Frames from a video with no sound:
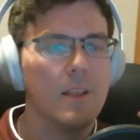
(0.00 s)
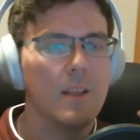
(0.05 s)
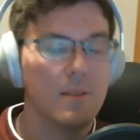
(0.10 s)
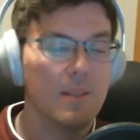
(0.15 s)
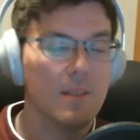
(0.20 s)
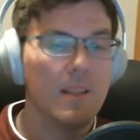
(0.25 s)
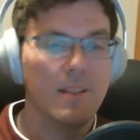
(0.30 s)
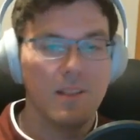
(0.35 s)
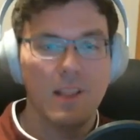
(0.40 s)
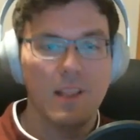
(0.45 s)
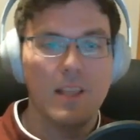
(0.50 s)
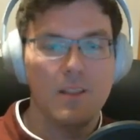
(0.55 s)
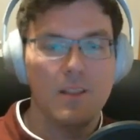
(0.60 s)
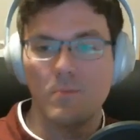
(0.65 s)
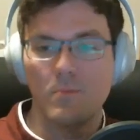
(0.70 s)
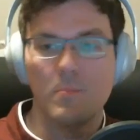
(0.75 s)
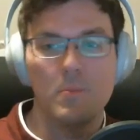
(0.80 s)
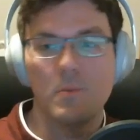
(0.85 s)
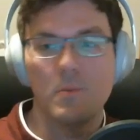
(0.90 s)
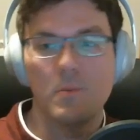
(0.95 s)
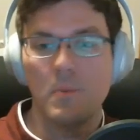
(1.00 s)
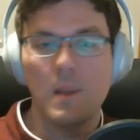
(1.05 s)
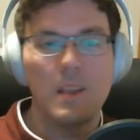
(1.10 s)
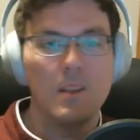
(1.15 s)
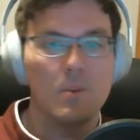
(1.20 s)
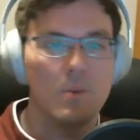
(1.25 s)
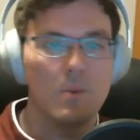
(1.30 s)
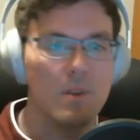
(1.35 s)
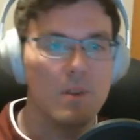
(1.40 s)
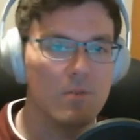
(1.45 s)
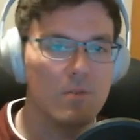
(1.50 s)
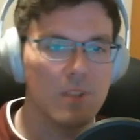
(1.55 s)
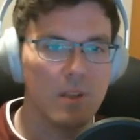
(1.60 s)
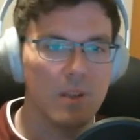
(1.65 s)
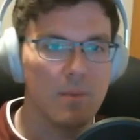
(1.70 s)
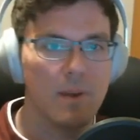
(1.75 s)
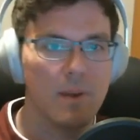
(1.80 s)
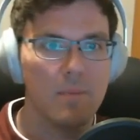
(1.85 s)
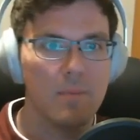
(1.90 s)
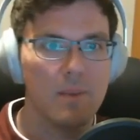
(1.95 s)
and that, like speaking to what you said
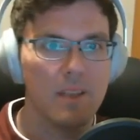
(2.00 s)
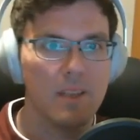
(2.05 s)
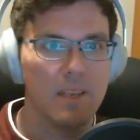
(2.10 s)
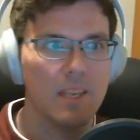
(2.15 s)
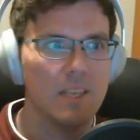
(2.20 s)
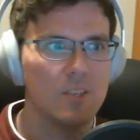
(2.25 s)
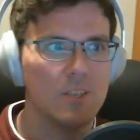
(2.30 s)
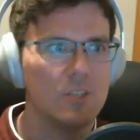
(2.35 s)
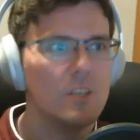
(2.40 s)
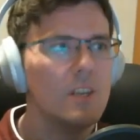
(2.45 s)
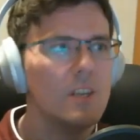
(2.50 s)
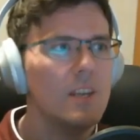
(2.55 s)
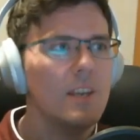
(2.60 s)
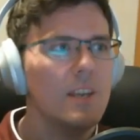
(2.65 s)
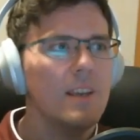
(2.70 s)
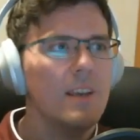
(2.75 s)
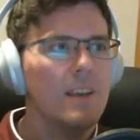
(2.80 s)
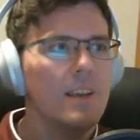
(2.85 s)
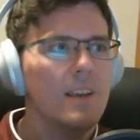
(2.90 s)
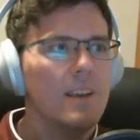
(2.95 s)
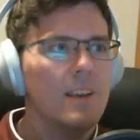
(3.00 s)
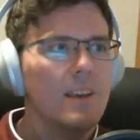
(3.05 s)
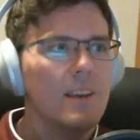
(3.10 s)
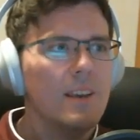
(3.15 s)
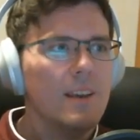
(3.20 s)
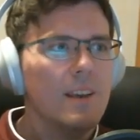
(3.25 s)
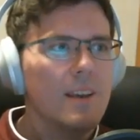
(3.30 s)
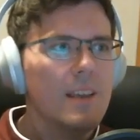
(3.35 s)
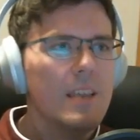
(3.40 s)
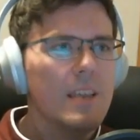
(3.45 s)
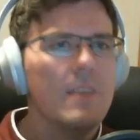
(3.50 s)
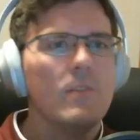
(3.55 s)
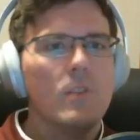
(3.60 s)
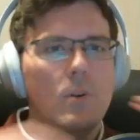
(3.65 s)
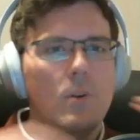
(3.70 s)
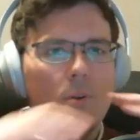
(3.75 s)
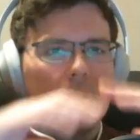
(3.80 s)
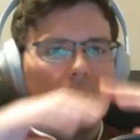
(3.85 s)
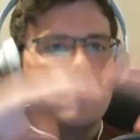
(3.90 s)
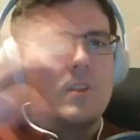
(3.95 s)
about it being niche, even
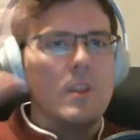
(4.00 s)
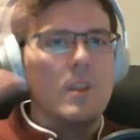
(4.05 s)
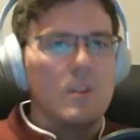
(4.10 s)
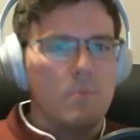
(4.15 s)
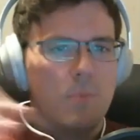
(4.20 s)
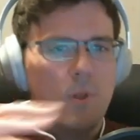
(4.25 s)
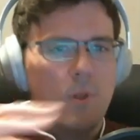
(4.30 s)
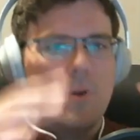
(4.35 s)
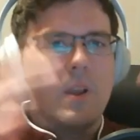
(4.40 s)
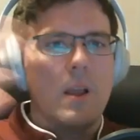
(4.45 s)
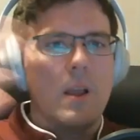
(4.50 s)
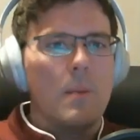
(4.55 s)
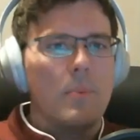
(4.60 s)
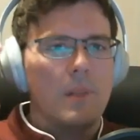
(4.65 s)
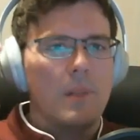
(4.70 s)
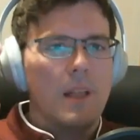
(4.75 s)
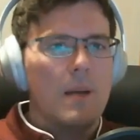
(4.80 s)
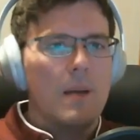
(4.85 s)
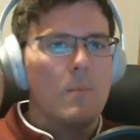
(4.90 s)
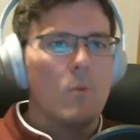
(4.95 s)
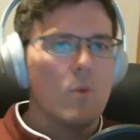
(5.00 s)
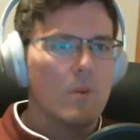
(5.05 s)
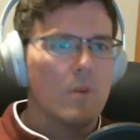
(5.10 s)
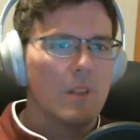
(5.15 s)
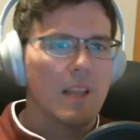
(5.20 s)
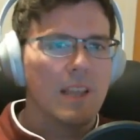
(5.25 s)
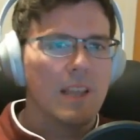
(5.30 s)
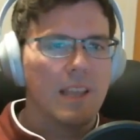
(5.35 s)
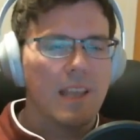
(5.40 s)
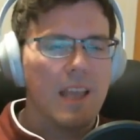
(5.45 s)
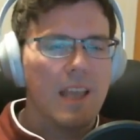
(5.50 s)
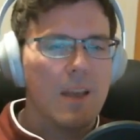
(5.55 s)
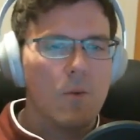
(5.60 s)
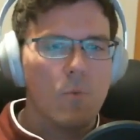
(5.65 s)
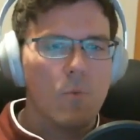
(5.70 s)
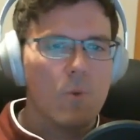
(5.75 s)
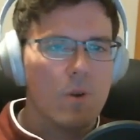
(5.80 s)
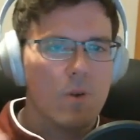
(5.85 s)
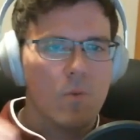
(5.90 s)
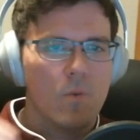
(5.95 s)
though it's blowing up a lot more, like
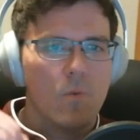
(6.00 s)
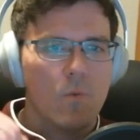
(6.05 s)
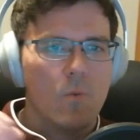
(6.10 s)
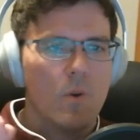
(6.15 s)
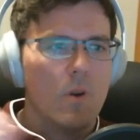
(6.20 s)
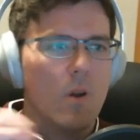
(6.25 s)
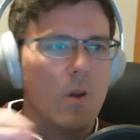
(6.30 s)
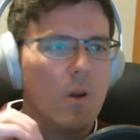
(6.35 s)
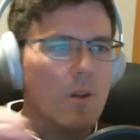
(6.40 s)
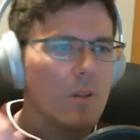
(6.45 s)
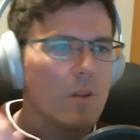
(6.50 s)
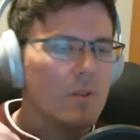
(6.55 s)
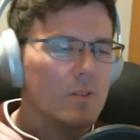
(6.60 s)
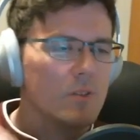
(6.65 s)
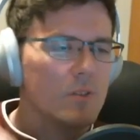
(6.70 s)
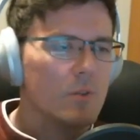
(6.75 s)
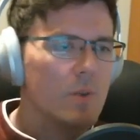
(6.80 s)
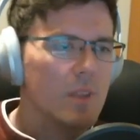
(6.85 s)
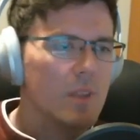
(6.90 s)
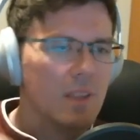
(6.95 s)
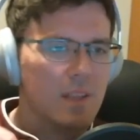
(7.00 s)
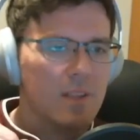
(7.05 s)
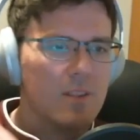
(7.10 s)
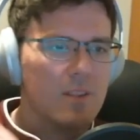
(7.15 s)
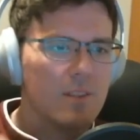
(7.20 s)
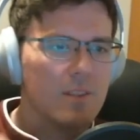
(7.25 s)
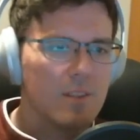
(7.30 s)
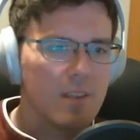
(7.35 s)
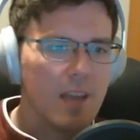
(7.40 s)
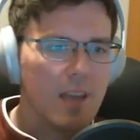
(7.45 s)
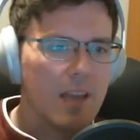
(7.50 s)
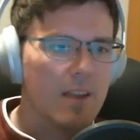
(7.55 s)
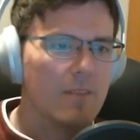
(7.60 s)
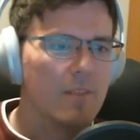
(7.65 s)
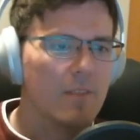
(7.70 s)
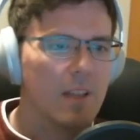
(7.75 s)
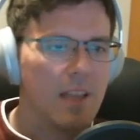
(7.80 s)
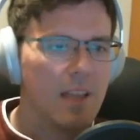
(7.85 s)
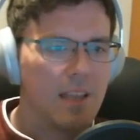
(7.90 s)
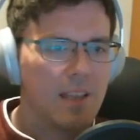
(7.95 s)
we're all doing this kind of
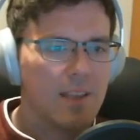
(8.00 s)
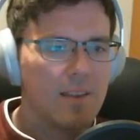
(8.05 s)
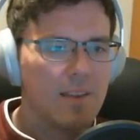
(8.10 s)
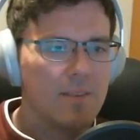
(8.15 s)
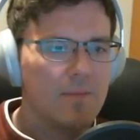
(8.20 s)
like